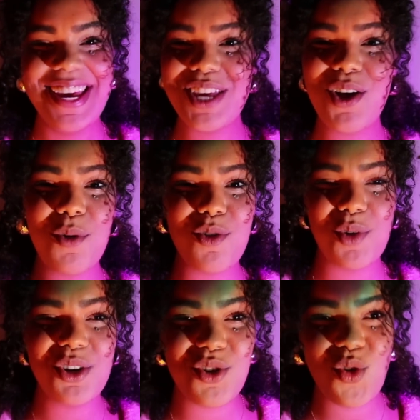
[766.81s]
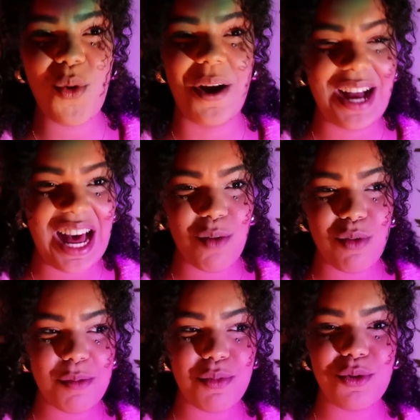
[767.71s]
You always wanted to wear
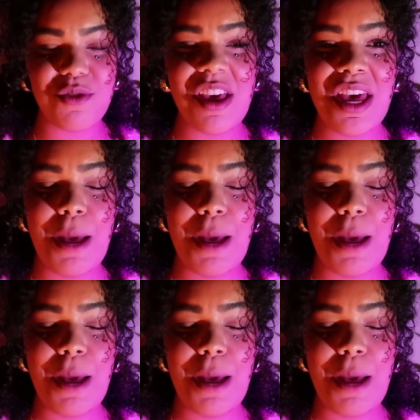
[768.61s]
cowboy boots,